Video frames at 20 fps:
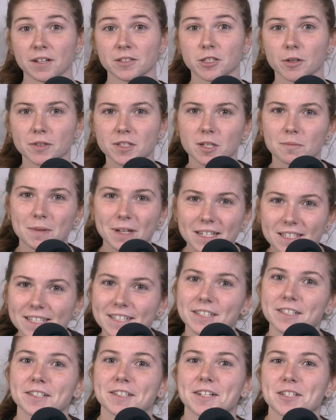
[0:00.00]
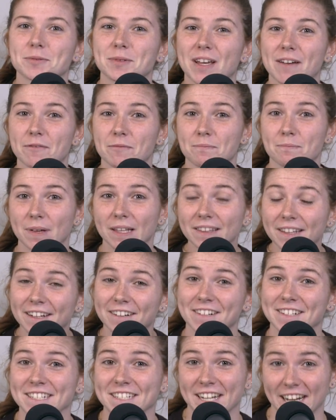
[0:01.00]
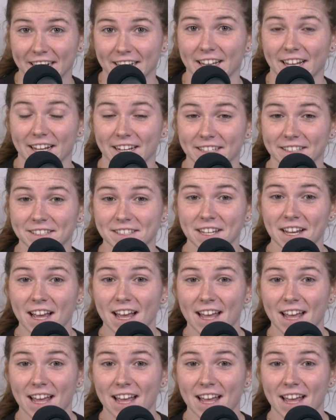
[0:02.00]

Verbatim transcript: So it's a big deal because we haven't been there in decades.